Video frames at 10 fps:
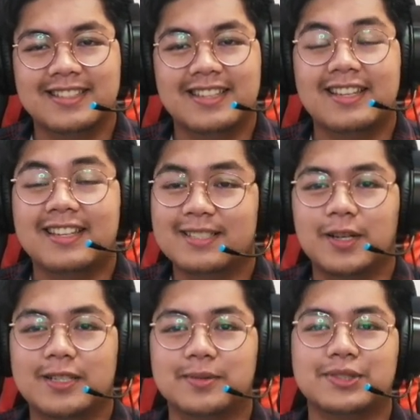it is
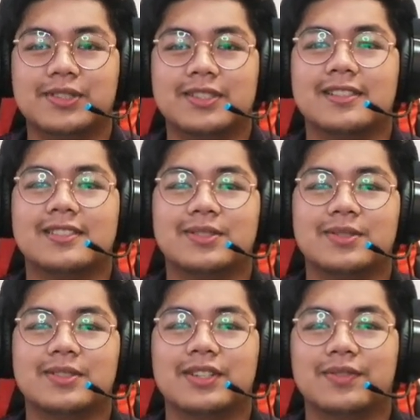possible to adjust to a
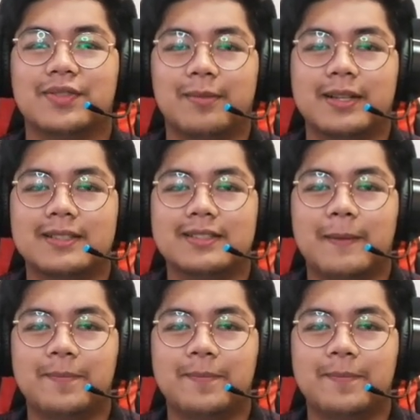new environment.